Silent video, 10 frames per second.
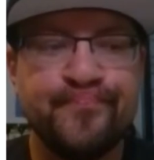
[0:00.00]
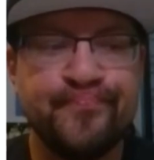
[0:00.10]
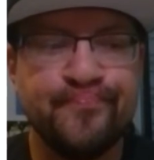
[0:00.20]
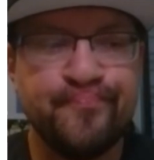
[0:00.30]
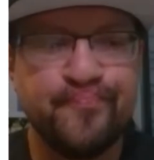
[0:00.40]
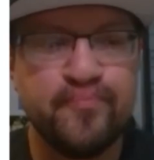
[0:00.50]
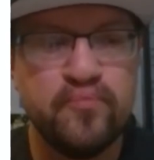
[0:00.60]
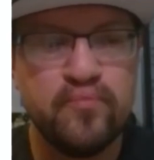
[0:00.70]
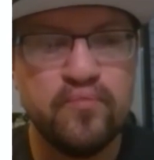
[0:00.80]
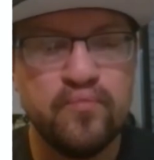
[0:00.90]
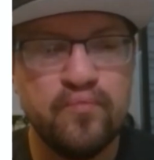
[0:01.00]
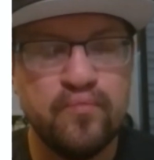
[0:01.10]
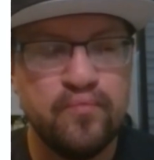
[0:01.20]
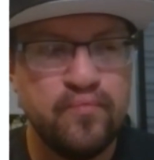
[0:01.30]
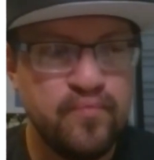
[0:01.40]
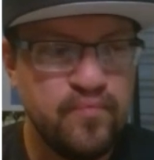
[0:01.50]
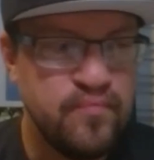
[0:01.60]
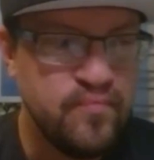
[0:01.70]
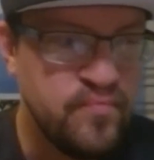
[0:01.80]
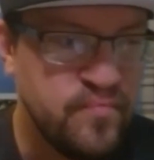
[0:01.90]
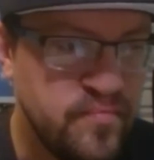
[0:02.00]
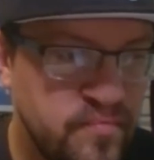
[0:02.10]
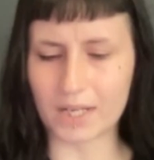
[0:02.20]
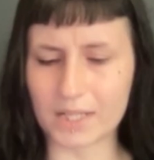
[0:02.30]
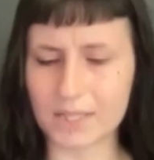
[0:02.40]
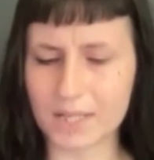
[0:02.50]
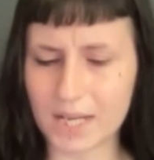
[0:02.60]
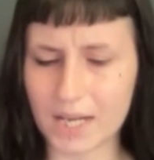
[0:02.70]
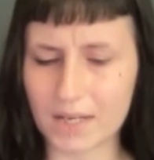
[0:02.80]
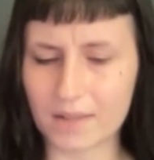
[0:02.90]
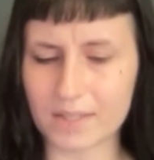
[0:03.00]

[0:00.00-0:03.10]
That you have been doing since you've been a teen.